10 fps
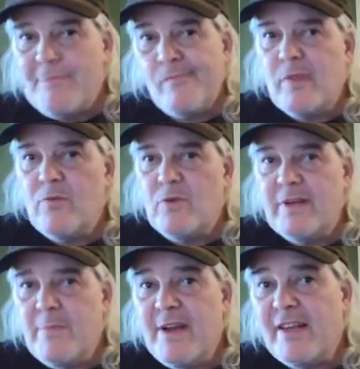what
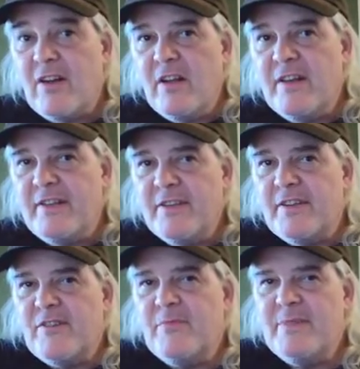I might call
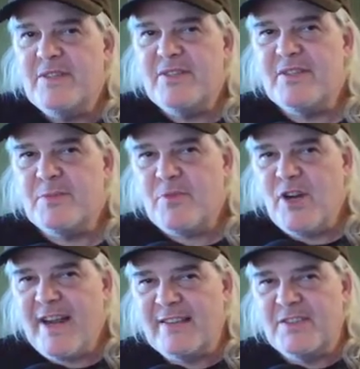unethical business
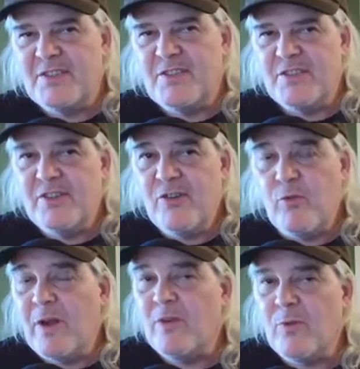practices. And you're
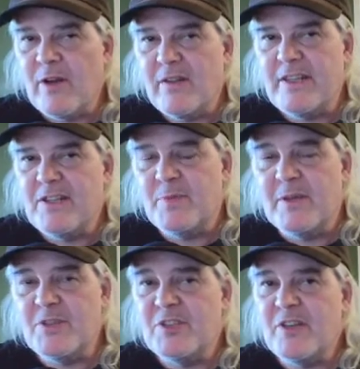well aware of these, but
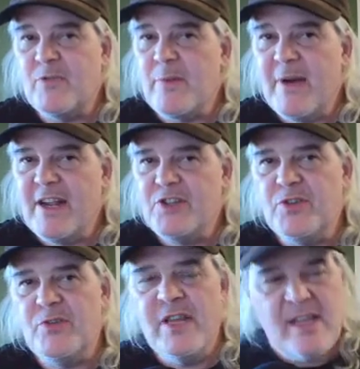I'm just going to remind
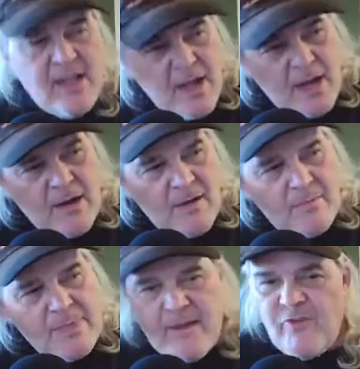you.
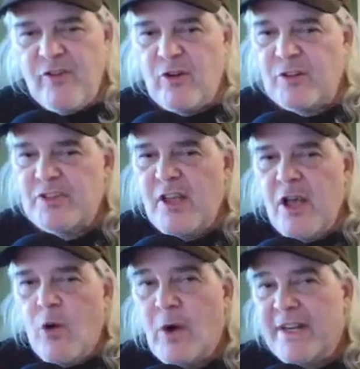Folks,
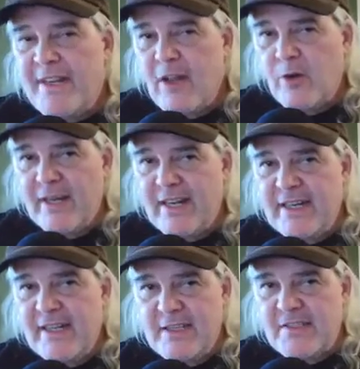
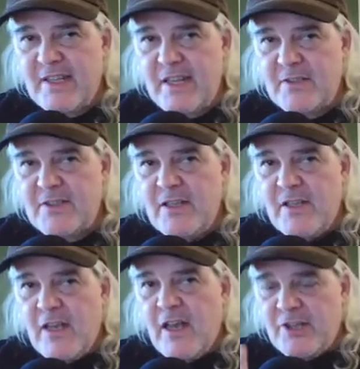$1.99.
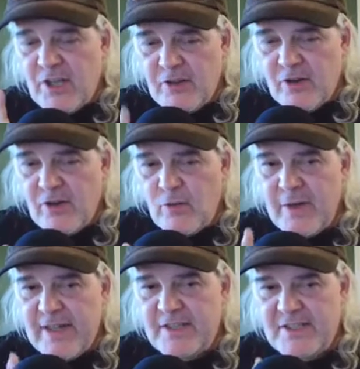Another
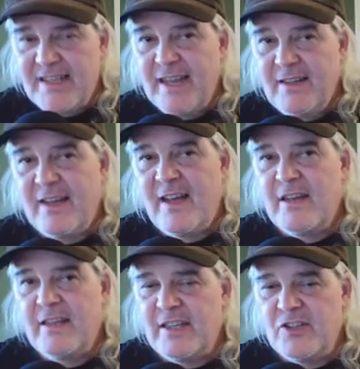way to state
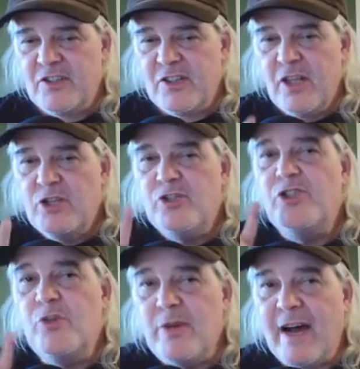that is
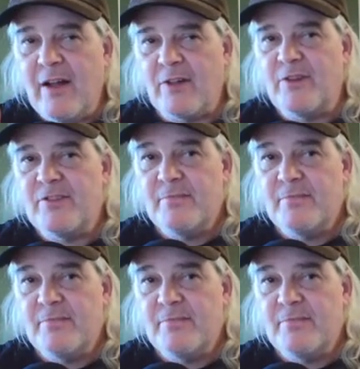$2.